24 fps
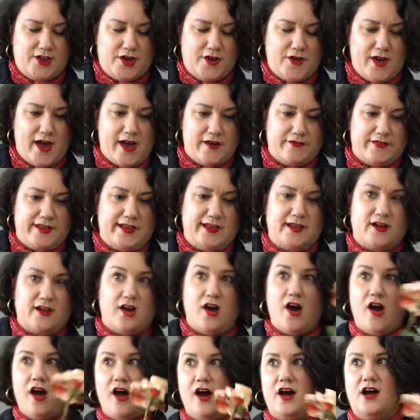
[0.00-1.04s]
you know,
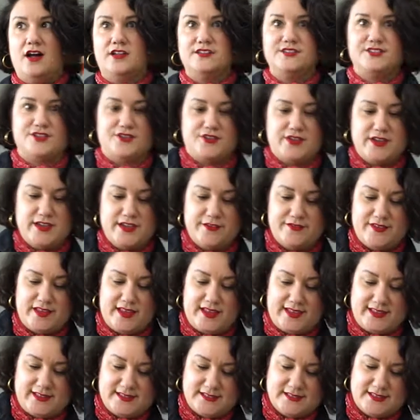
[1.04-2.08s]
having odds or
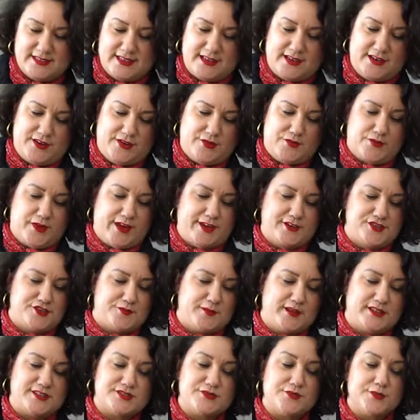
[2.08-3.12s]
evens in an
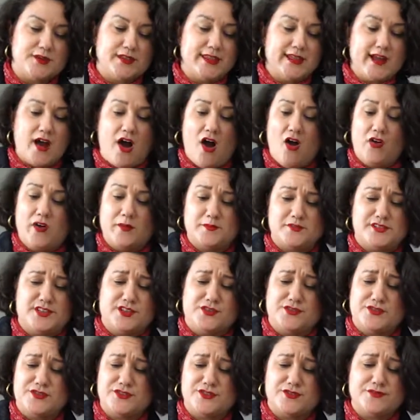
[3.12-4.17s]
arrangement. It's really all up
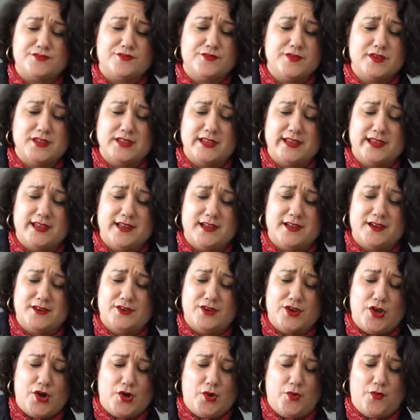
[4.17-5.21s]
to you. There's really
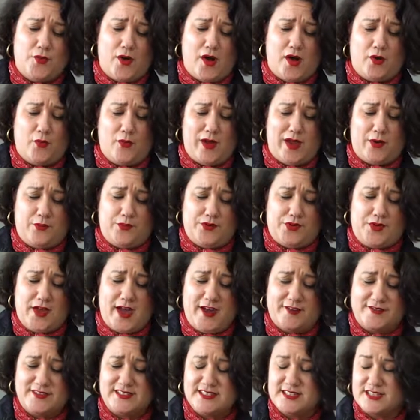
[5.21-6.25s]
no wrong way when you
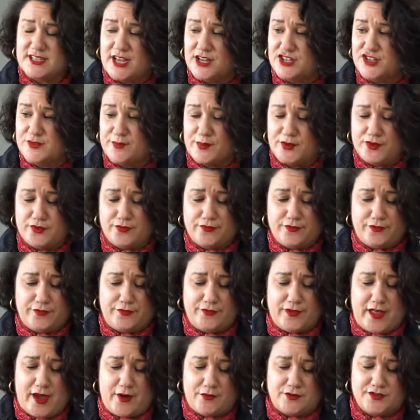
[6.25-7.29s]
have such beautiful
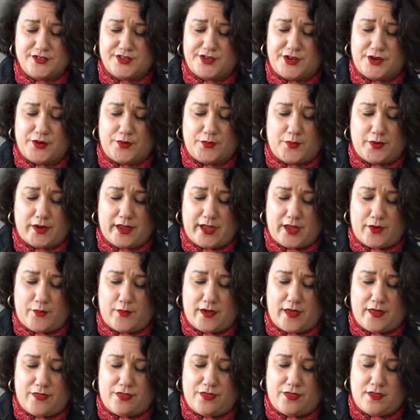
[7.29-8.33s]
flowers that you're working
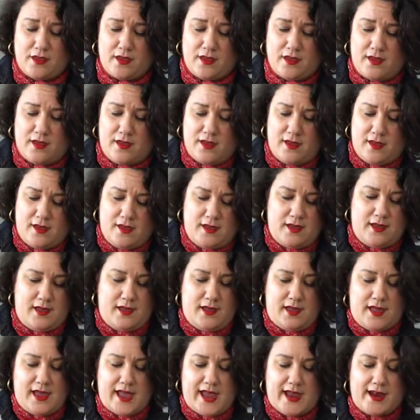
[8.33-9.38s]
with.
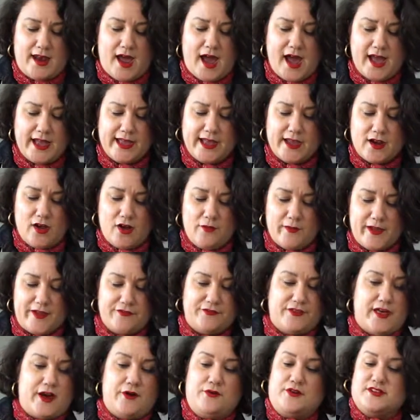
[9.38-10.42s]
And I get all
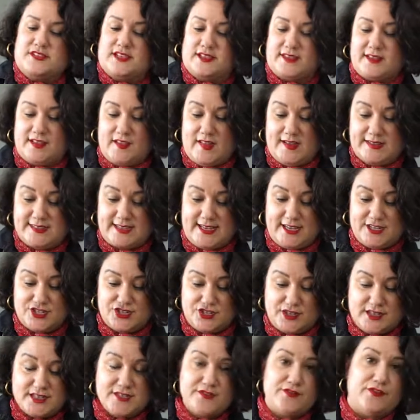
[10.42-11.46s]
my flowers at the Los
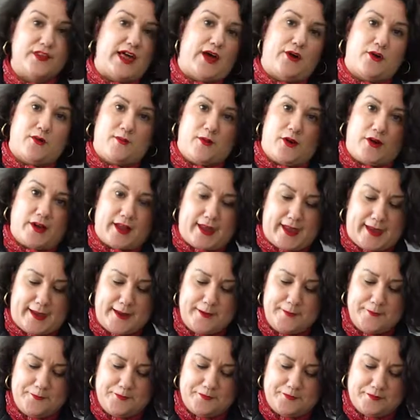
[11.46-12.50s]
Angeles Flower
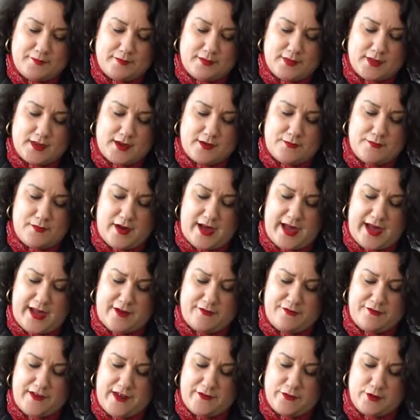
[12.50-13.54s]
Market.
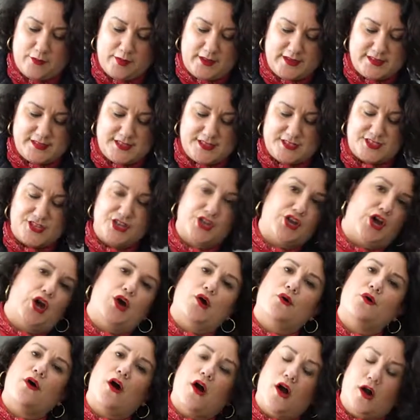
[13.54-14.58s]
My favorite places to
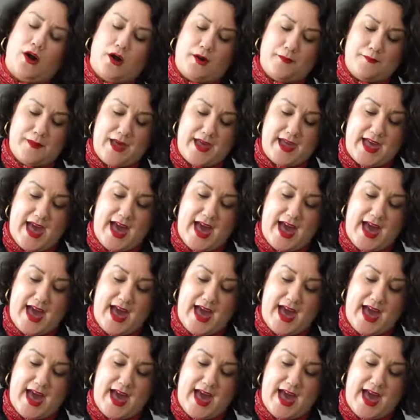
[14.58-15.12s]
go are